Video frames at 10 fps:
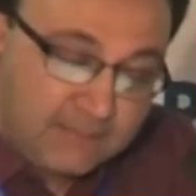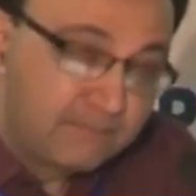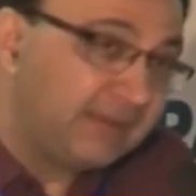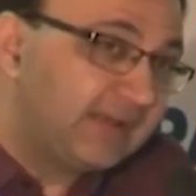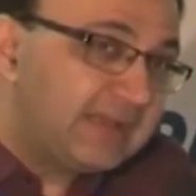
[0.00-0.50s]

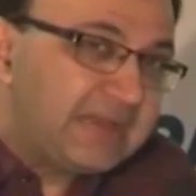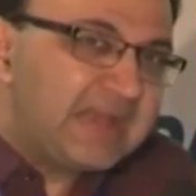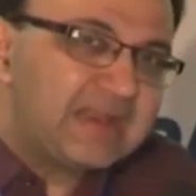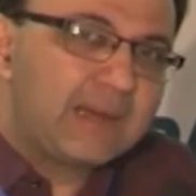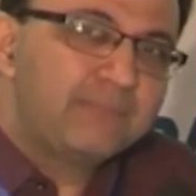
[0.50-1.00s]
But it
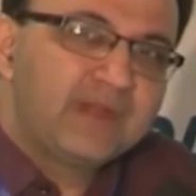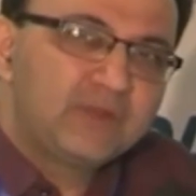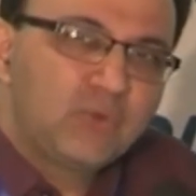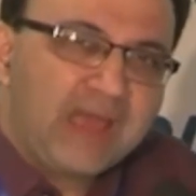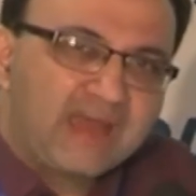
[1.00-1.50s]
did appear
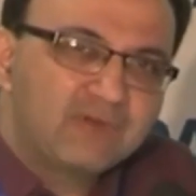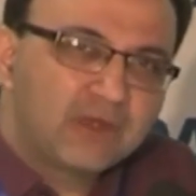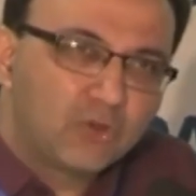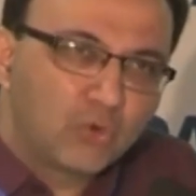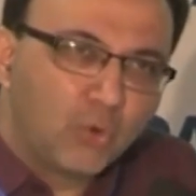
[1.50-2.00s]
to have
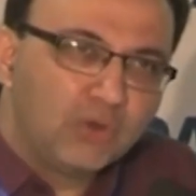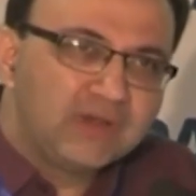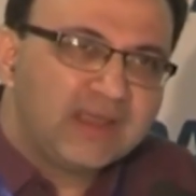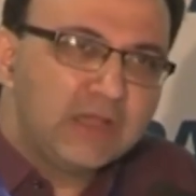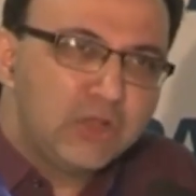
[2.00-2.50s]
a
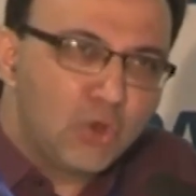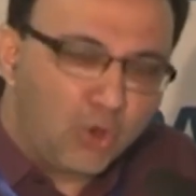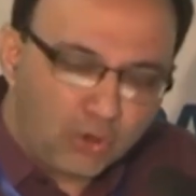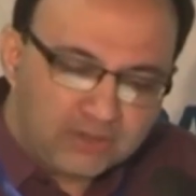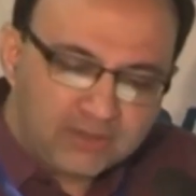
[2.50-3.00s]
role in
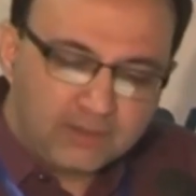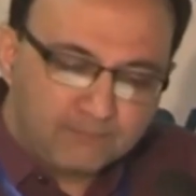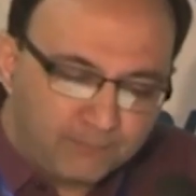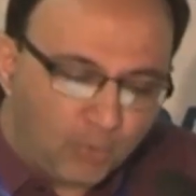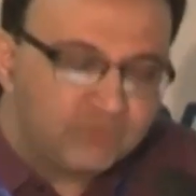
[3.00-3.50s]
non
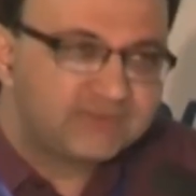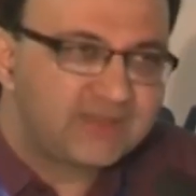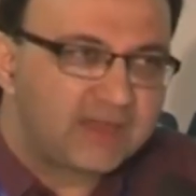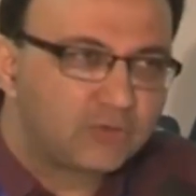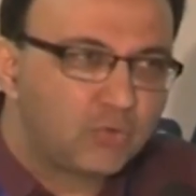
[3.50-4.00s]
bone
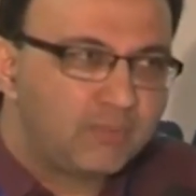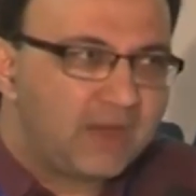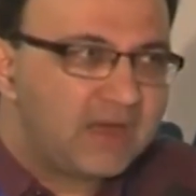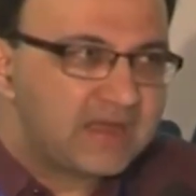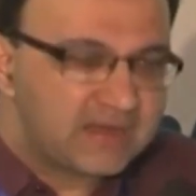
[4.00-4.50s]

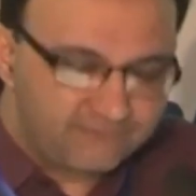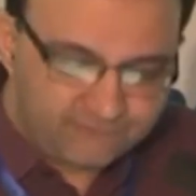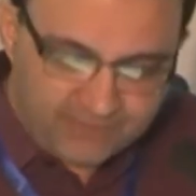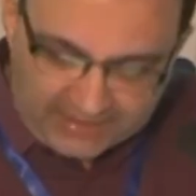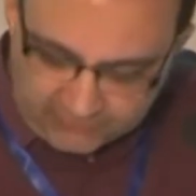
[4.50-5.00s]
sarcoma
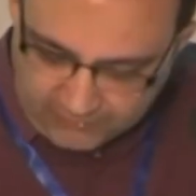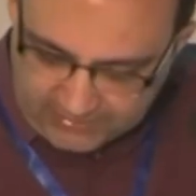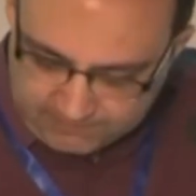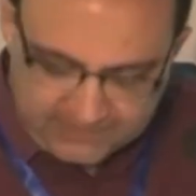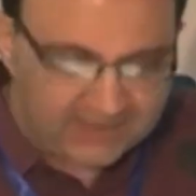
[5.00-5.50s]

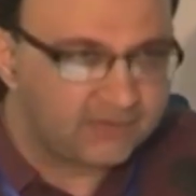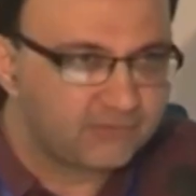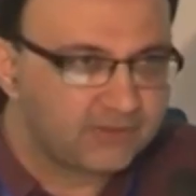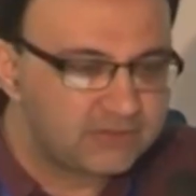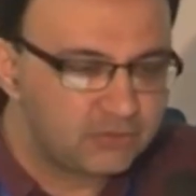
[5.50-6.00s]
refractory
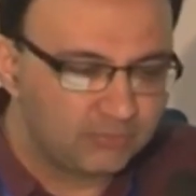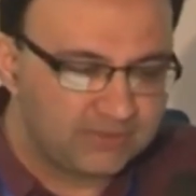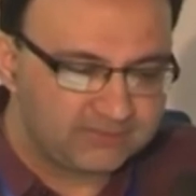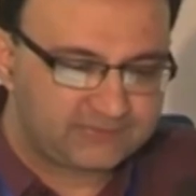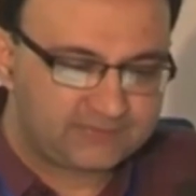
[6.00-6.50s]
pediatric
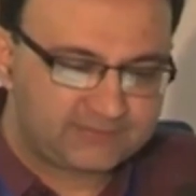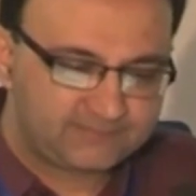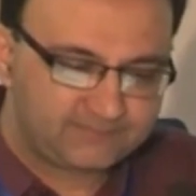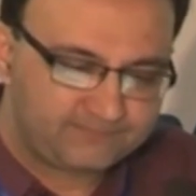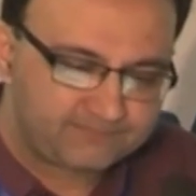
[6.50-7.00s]
tumors.
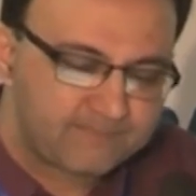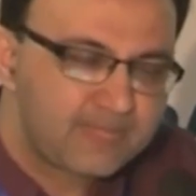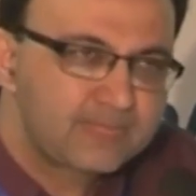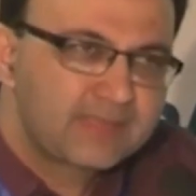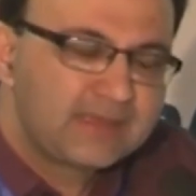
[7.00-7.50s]

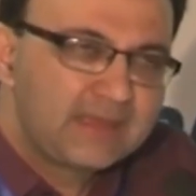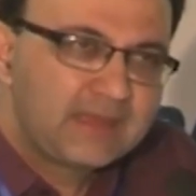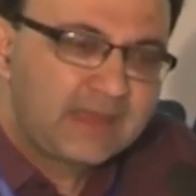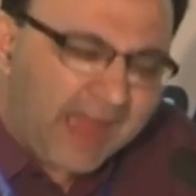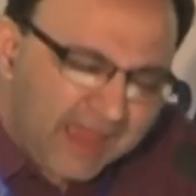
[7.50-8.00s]

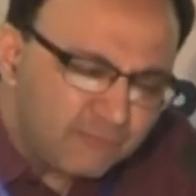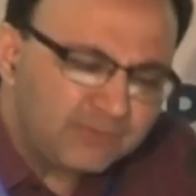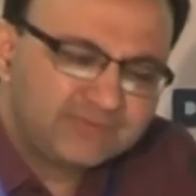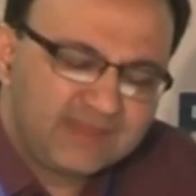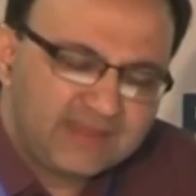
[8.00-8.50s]
I would
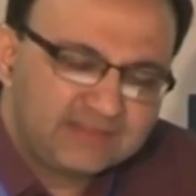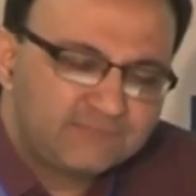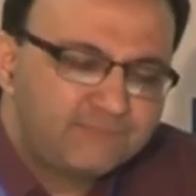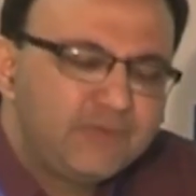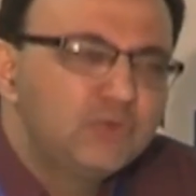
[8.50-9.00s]
say the
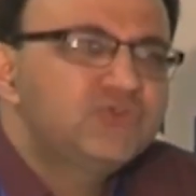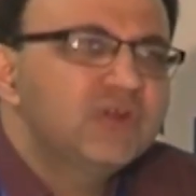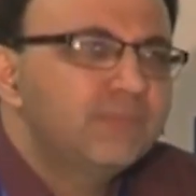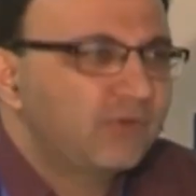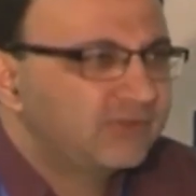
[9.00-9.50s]
future
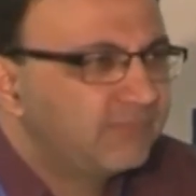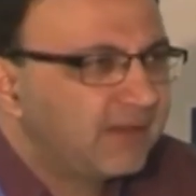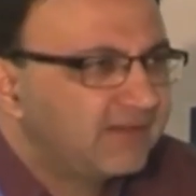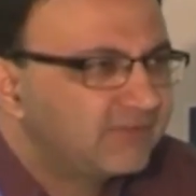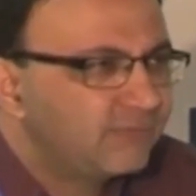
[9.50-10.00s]

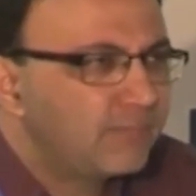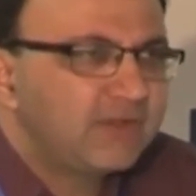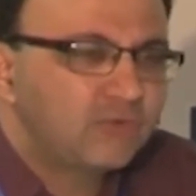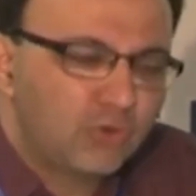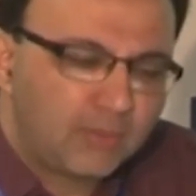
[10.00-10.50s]
prospects for
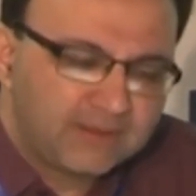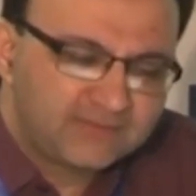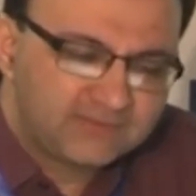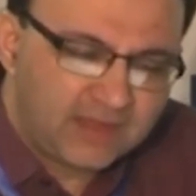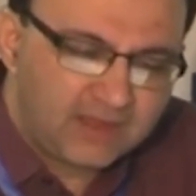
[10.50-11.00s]

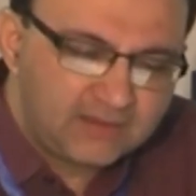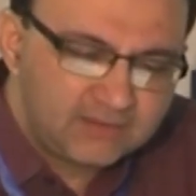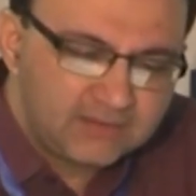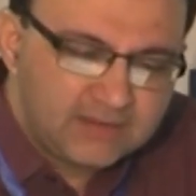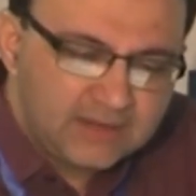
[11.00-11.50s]
metronomics are
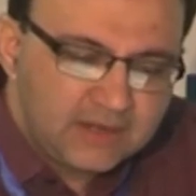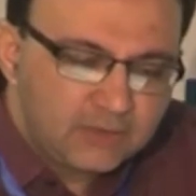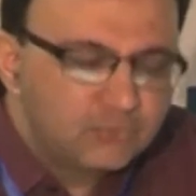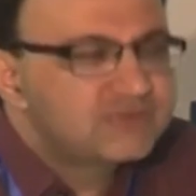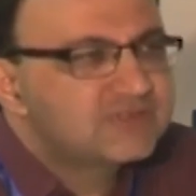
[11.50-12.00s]

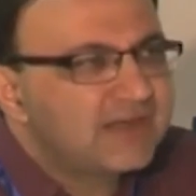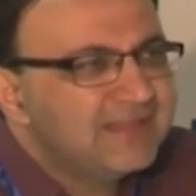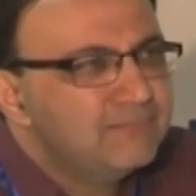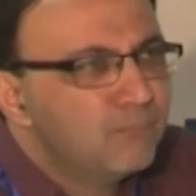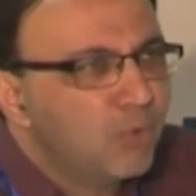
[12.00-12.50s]
to
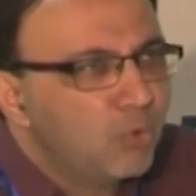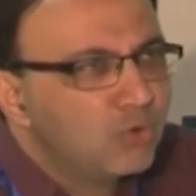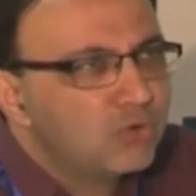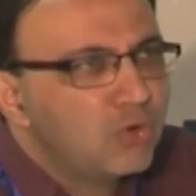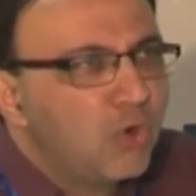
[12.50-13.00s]
study
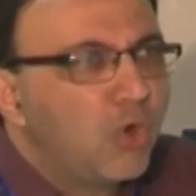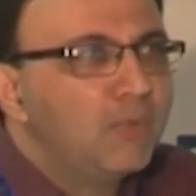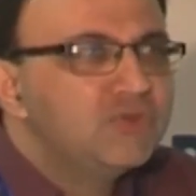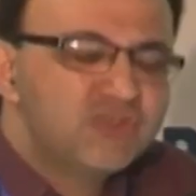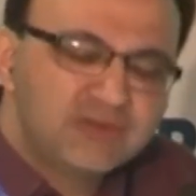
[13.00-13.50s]
more
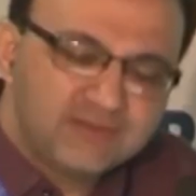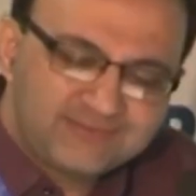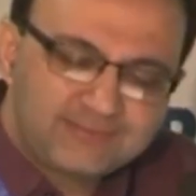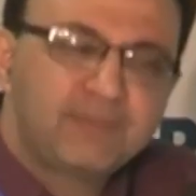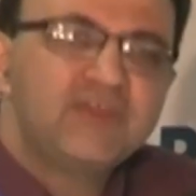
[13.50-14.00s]

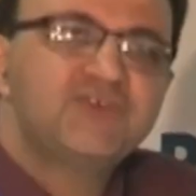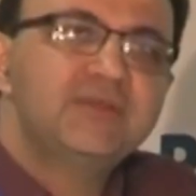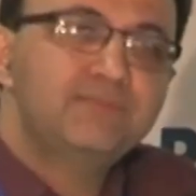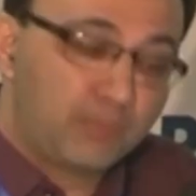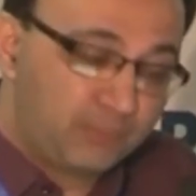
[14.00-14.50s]
homogeneous
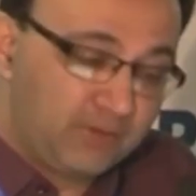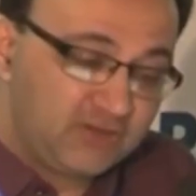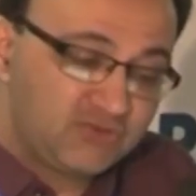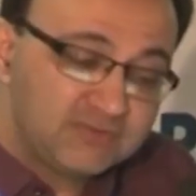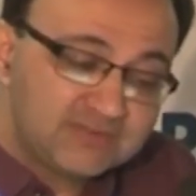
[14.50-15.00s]
patient
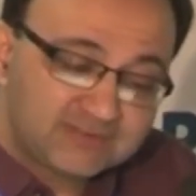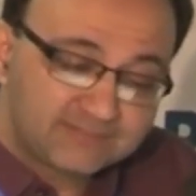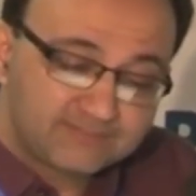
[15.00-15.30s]
populations,